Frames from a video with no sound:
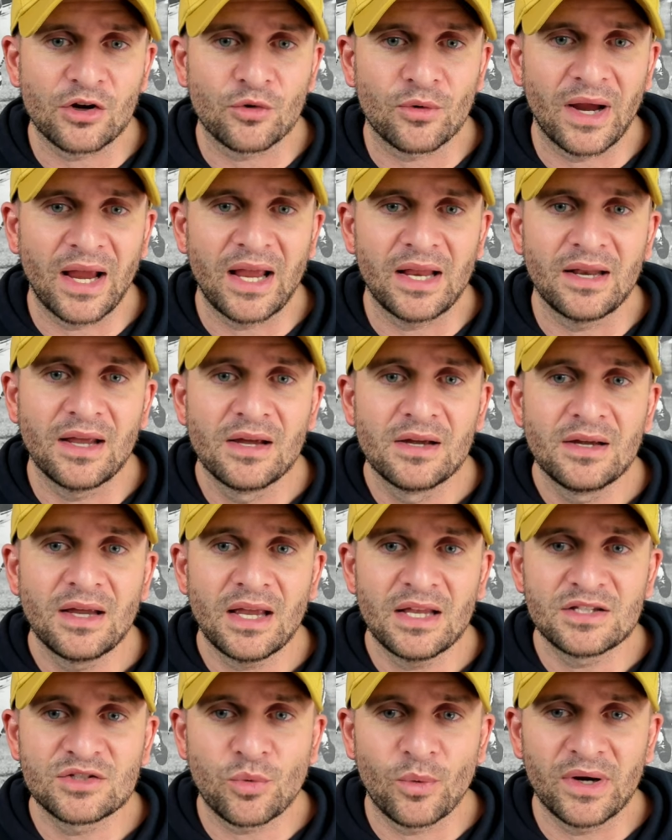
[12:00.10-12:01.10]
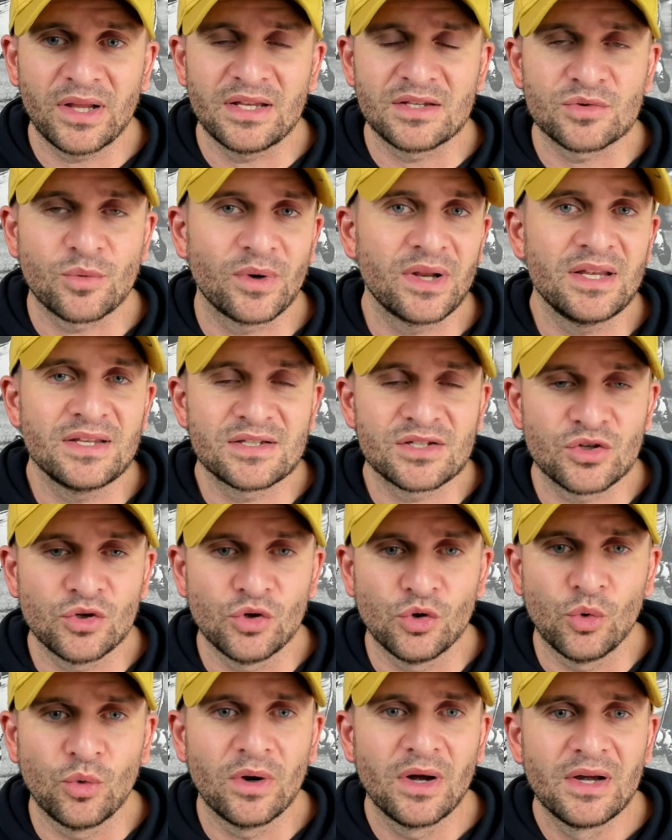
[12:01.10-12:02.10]
grade in twenty
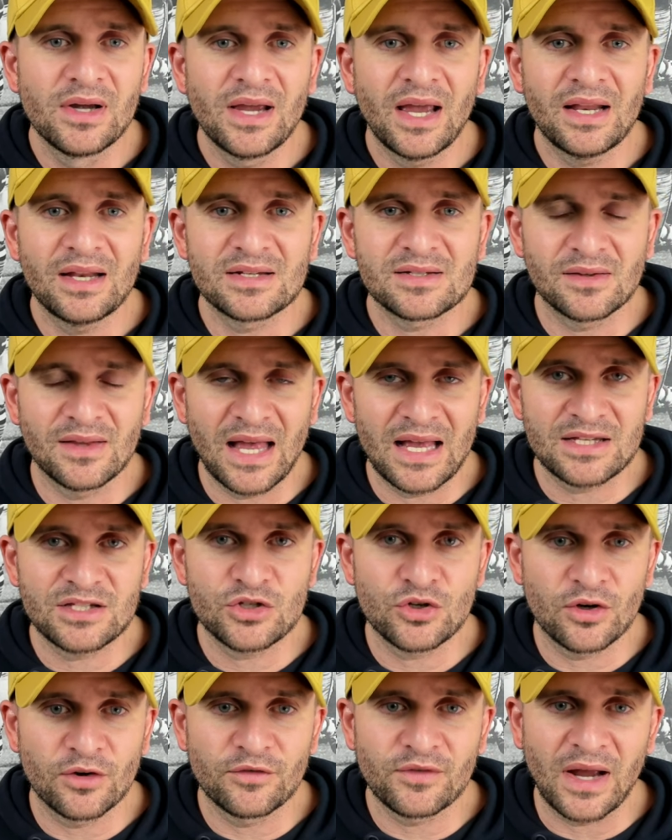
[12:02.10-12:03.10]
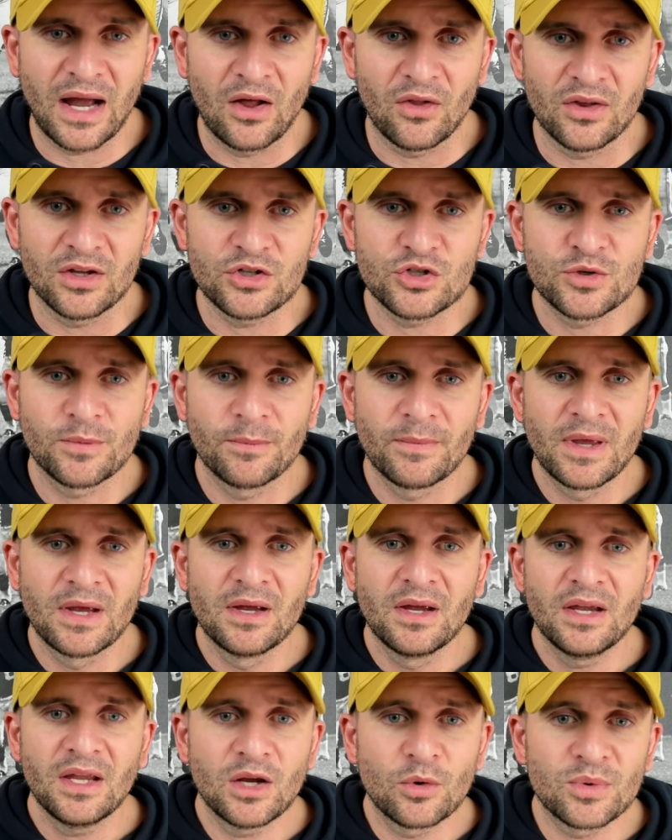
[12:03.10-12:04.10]
twenty-two in his last year of college.
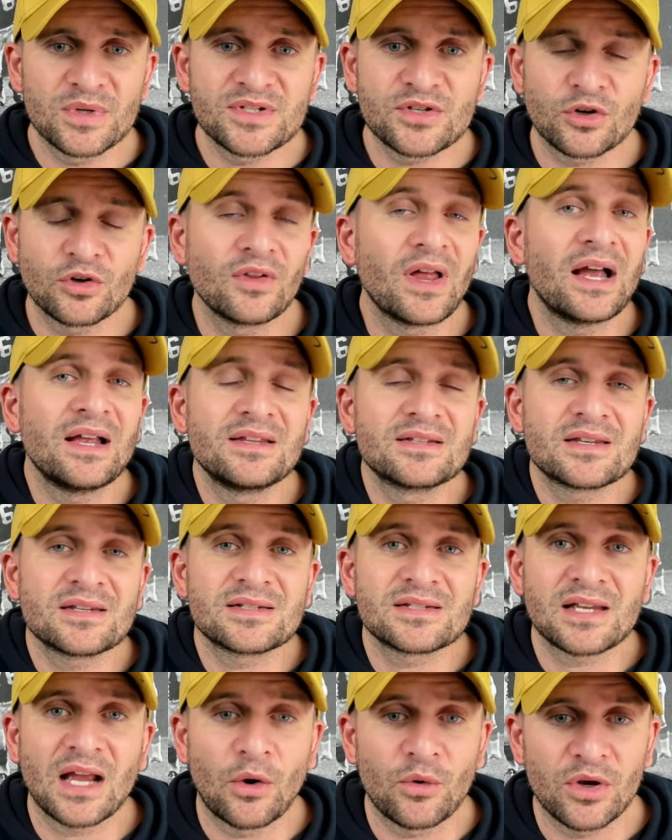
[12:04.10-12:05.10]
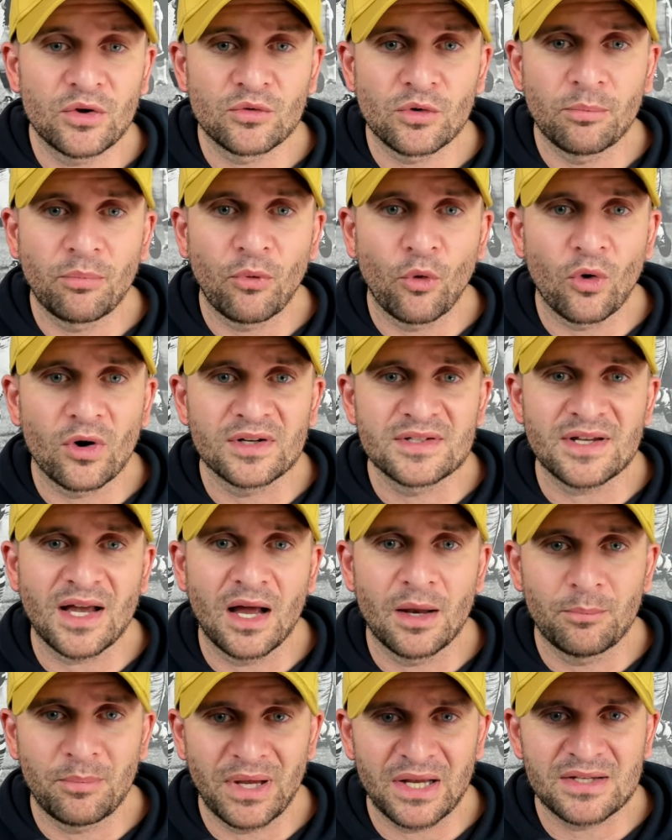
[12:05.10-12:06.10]
Here was Zierlein's scouting report
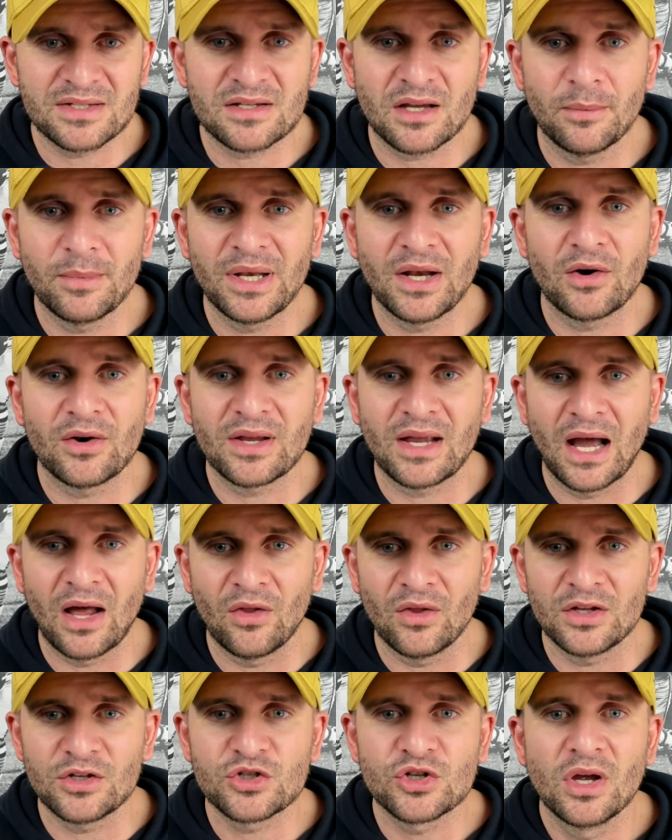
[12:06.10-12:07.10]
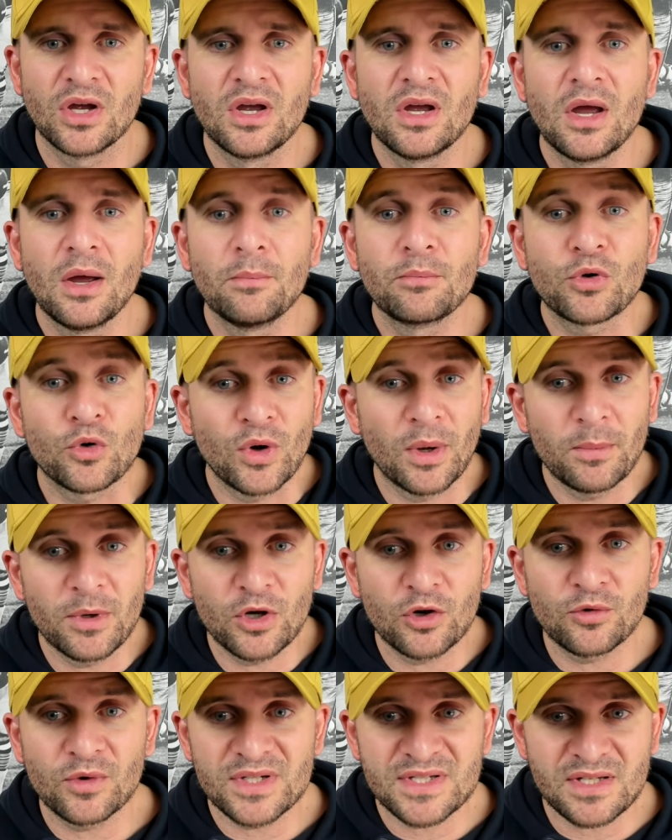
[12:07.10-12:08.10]
on picks coming out of college.
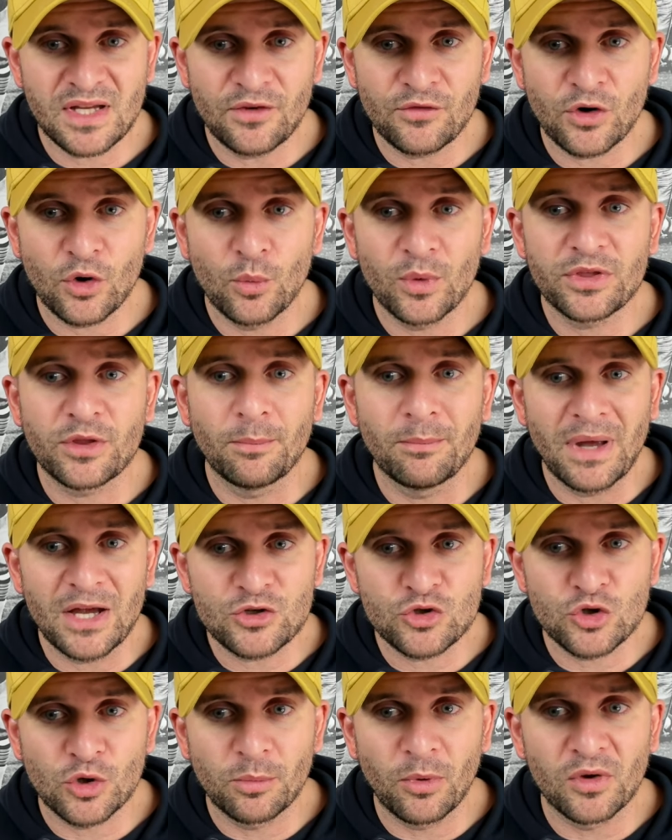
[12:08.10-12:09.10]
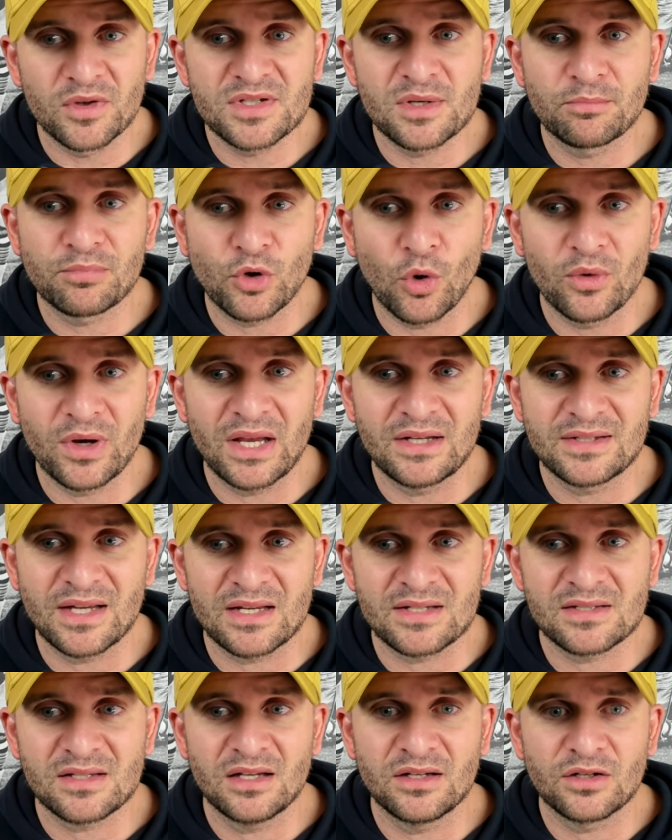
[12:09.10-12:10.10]
Perimeter receiver with the measurables and pro day
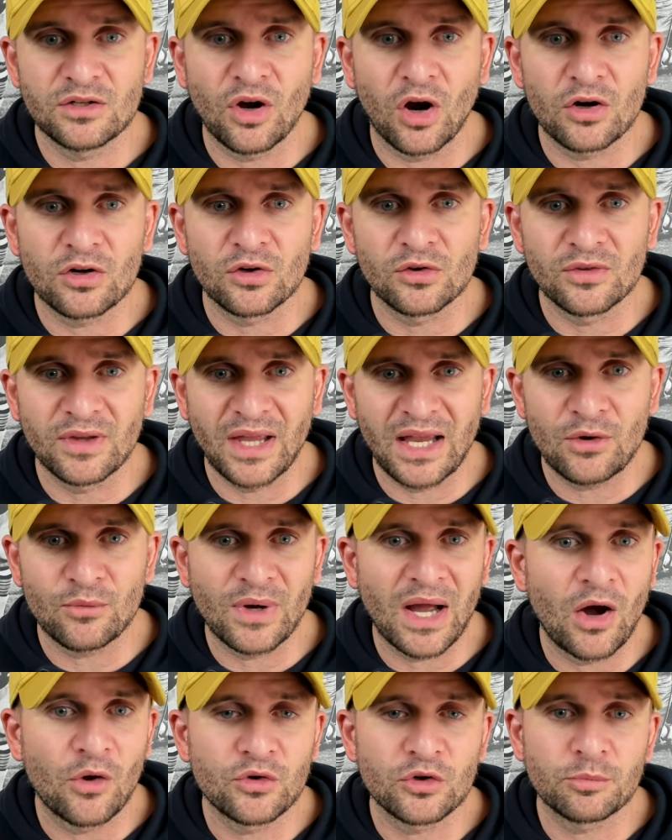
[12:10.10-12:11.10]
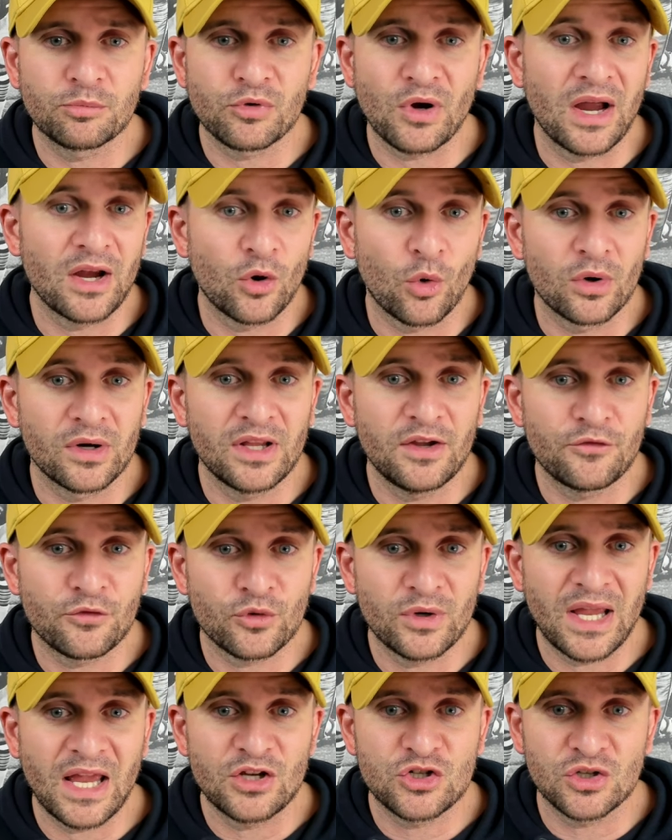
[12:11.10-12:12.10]
testing to garner late round or priority
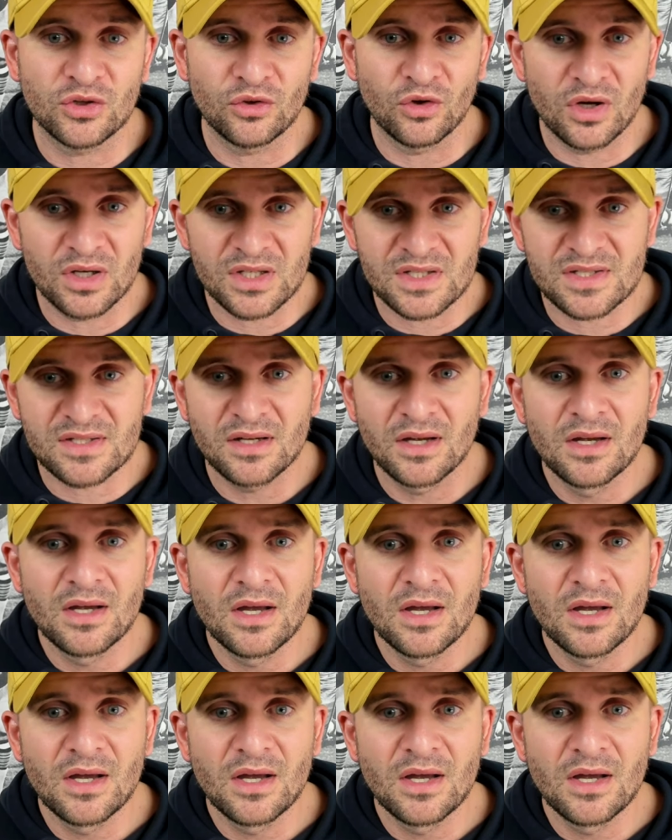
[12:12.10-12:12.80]
free agent looks.